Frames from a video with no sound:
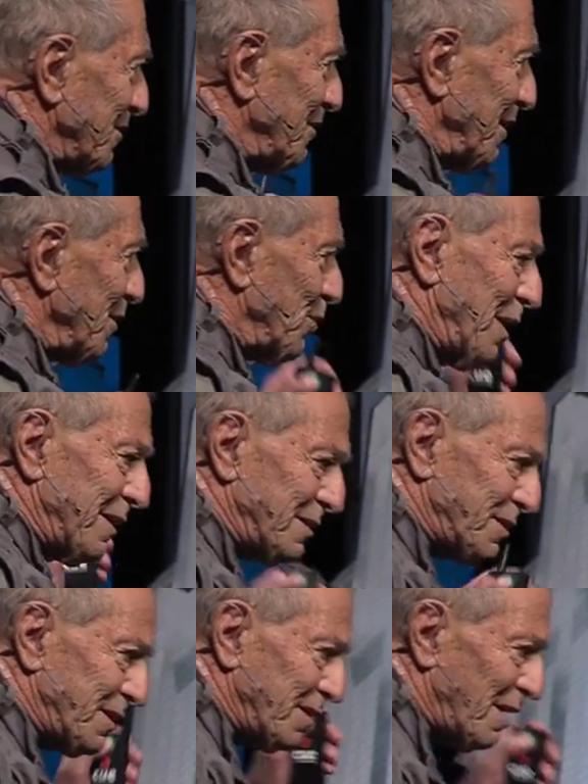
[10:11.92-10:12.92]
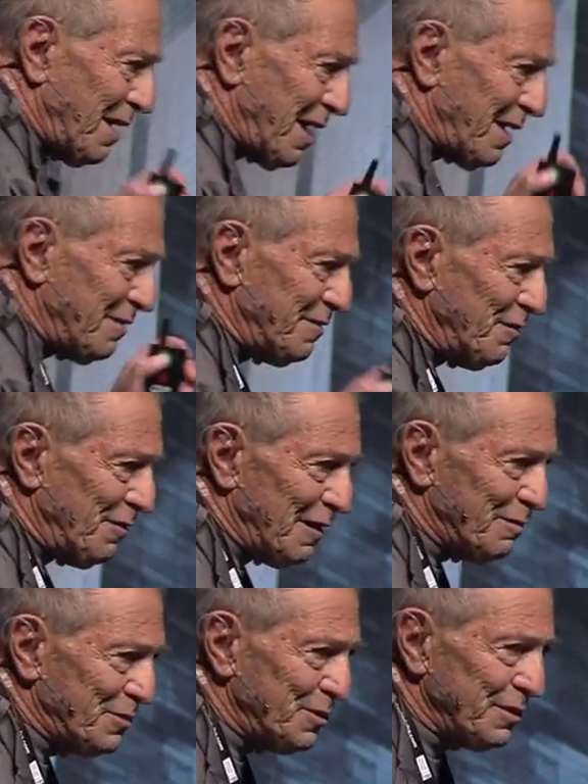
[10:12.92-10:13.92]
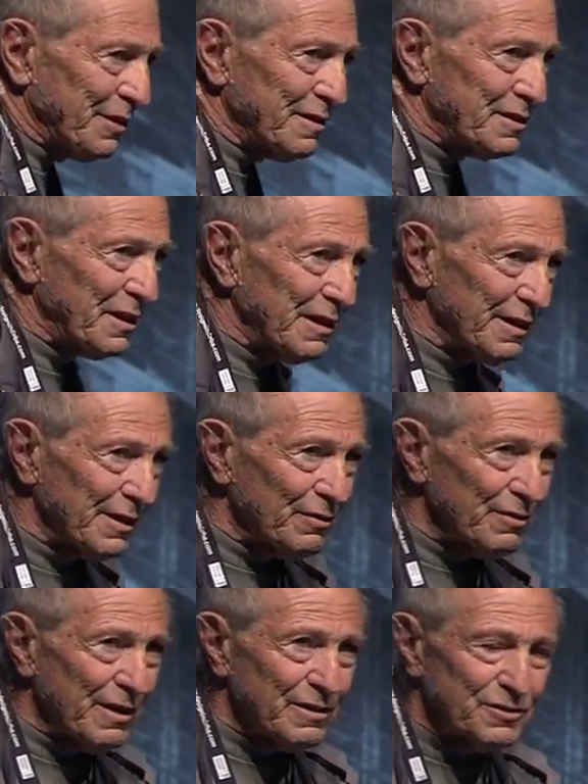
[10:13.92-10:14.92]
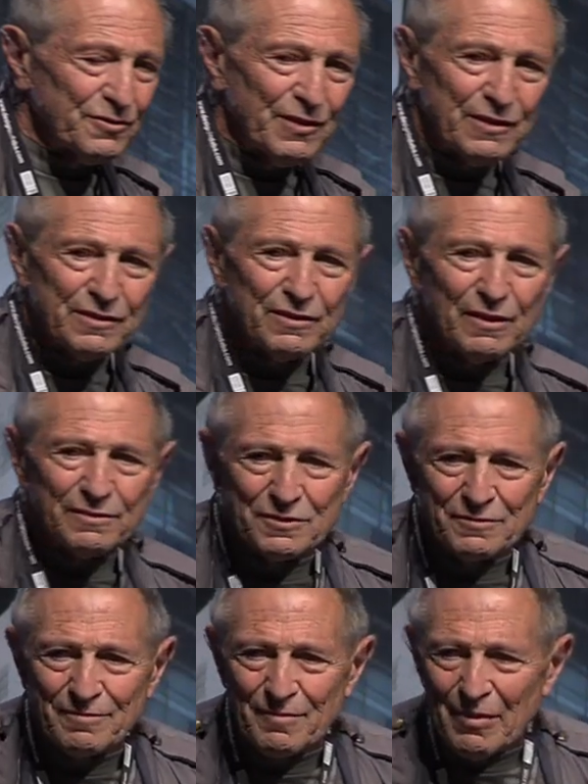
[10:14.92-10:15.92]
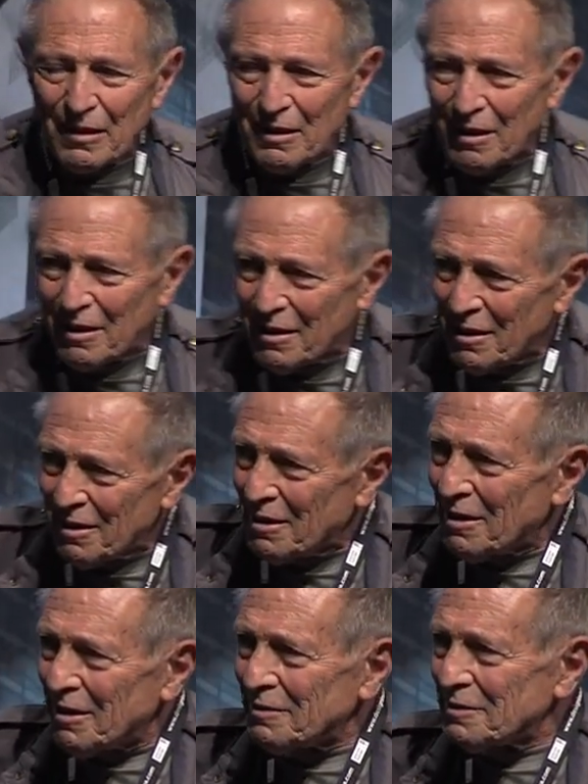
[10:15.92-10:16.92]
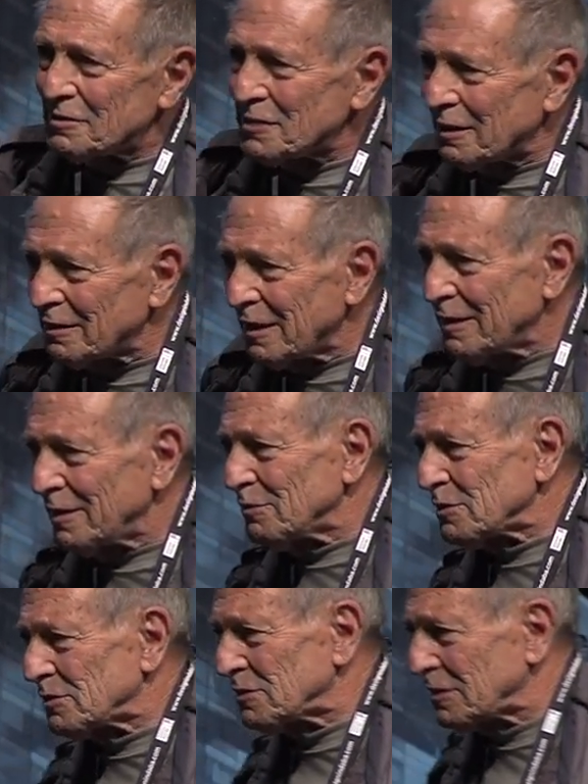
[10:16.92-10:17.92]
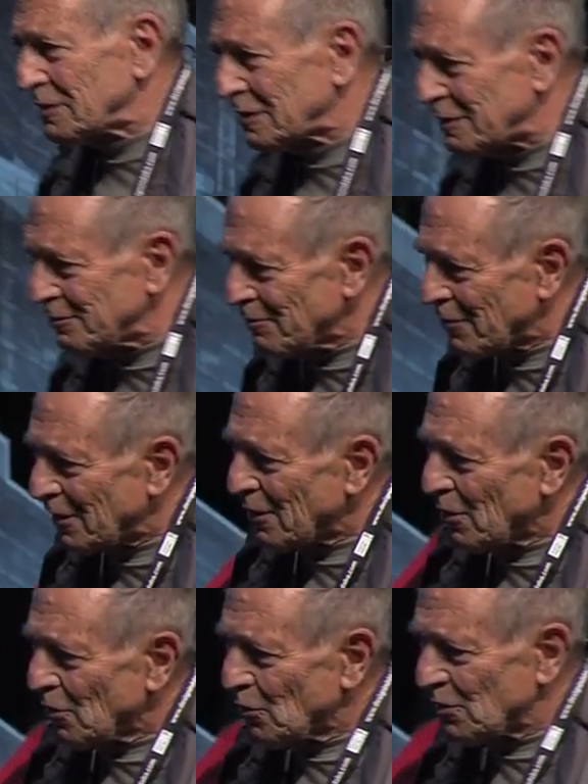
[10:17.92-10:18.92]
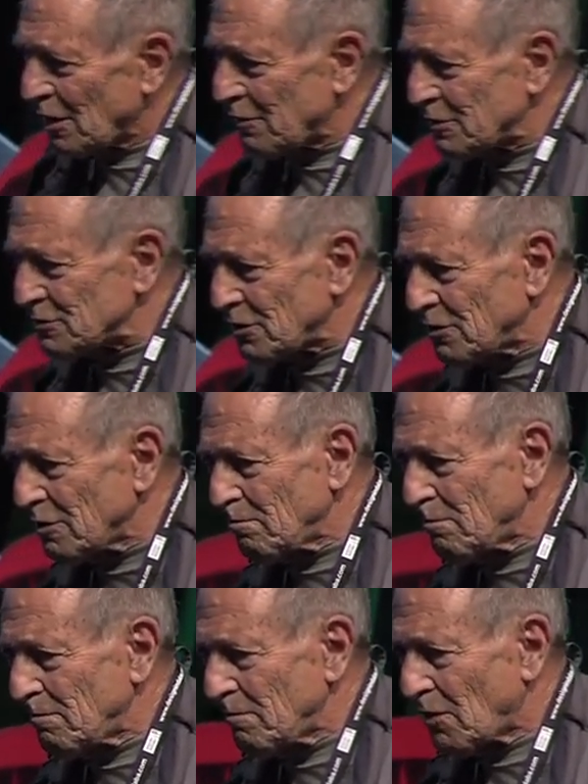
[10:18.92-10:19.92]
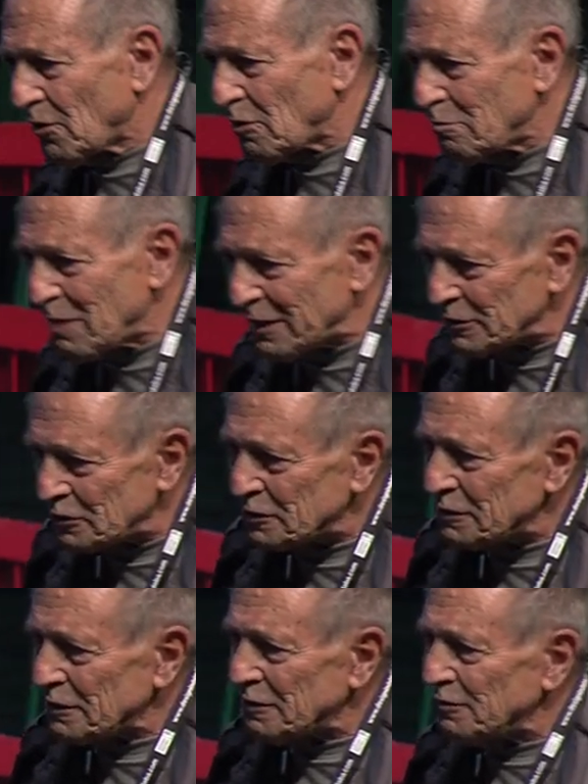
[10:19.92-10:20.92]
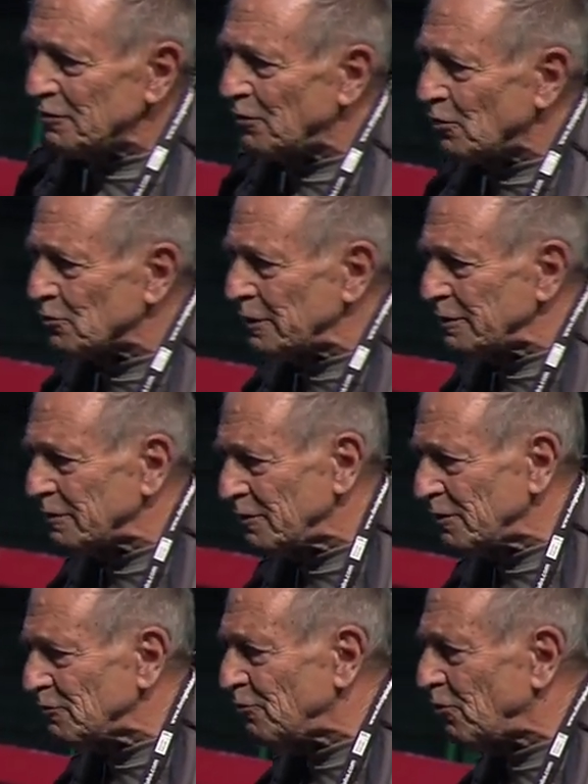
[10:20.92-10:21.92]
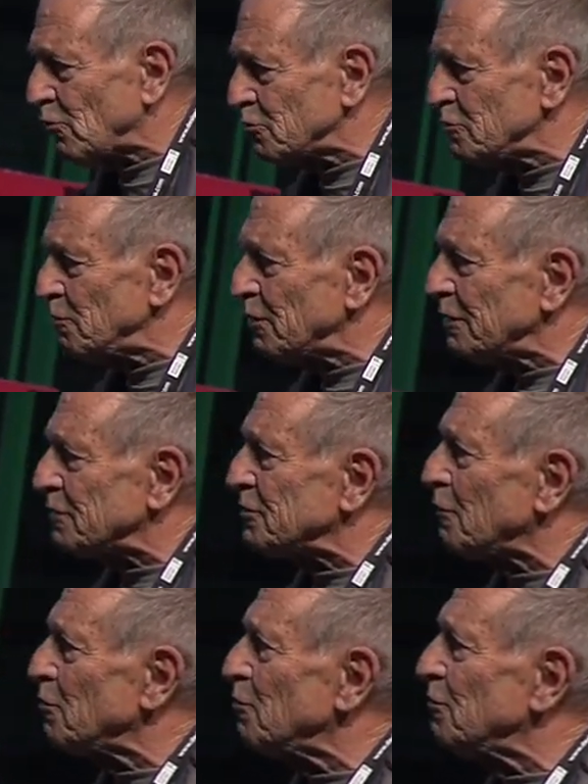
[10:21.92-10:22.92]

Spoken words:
of the awareness that I had developed during the taking of those photographs. And this young lady was sitting with others on a on a bench in Fordsburg, a suburb